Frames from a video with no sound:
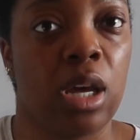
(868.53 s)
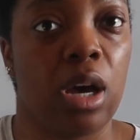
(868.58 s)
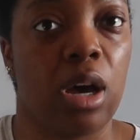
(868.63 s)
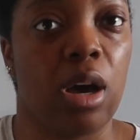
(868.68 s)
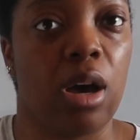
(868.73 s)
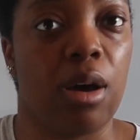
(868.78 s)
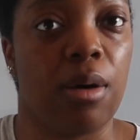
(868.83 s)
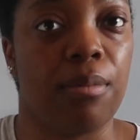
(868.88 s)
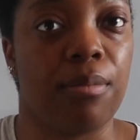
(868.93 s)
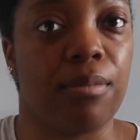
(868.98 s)

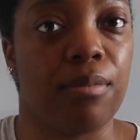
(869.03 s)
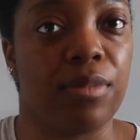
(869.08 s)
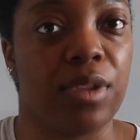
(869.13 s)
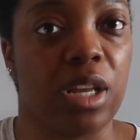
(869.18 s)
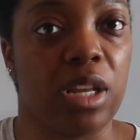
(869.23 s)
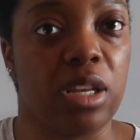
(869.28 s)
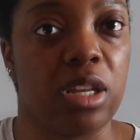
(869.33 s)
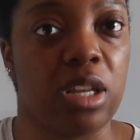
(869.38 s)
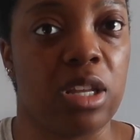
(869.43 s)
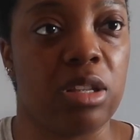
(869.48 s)
Um,
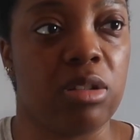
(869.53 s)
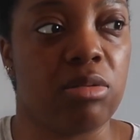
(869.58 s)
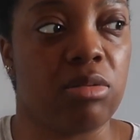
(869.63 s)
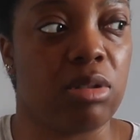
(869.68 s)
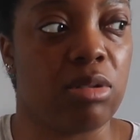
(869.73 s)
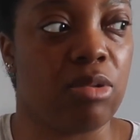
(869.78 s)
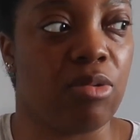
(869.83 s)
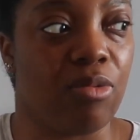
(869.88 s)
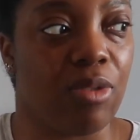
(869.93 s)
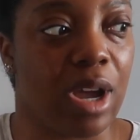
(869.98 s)
they need
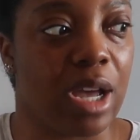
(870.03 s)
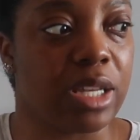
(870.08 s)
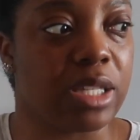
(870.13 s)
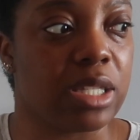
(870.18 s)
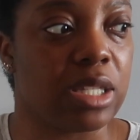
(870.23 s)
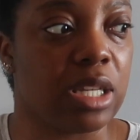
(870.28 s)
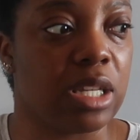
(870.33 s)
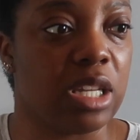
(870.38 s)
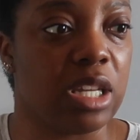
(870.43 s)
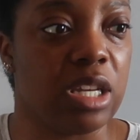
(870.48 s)

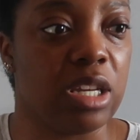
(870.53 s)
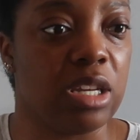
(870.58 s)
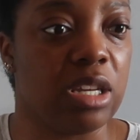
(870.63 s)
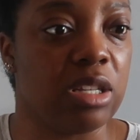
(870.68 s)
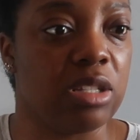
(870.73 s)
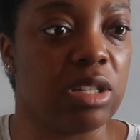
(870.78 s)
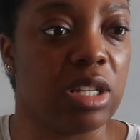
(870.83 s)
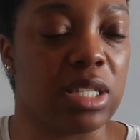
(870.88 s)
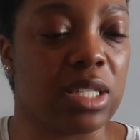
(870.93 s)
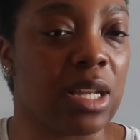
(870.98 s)
rest, and
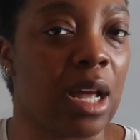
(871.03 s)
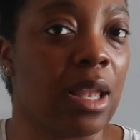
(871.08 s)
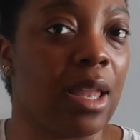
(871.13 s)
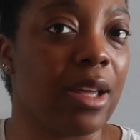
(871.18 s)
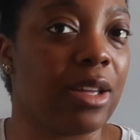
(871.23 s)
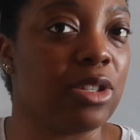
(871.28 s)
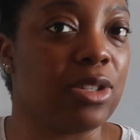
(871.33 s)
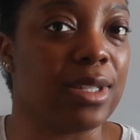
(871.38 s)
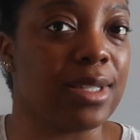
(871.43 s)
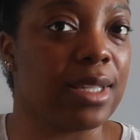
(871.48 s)
he does not
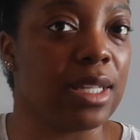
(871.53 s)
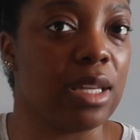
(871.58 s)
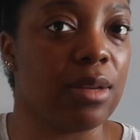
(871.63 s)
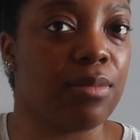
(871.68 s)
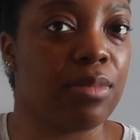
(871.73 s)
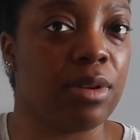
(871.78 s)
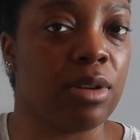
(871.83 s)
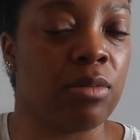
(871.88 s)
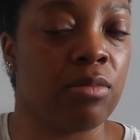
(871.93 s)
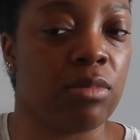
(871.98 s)
like to
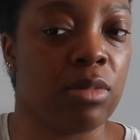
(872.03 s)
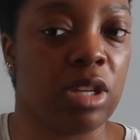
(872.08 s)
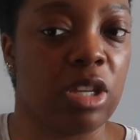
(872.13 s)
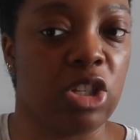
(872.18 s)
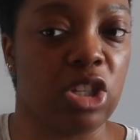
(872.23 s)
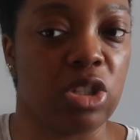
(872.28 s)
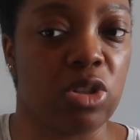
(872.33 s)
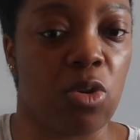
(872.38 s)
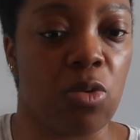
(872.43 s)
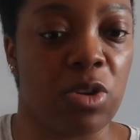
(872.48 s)
sleep.
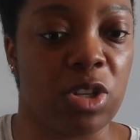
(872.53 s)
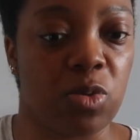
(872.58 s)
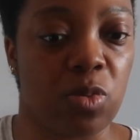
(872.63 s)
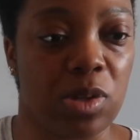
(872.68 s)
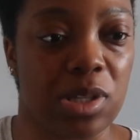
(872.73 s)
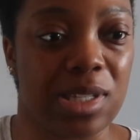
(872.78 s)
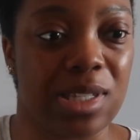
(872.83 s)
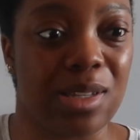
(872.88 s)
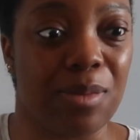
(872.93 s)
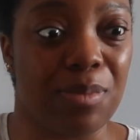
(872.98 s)
He just always
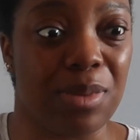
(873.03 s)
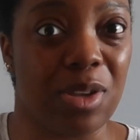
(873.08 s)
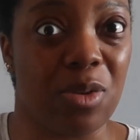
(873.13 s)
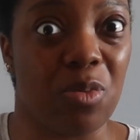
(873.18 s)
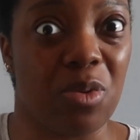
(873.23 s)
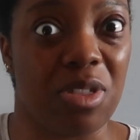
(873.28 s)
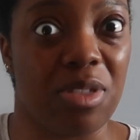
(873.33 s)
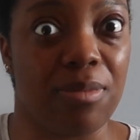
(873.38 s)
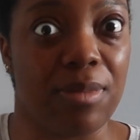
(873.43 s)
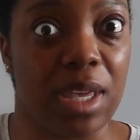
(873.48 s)
wants to be with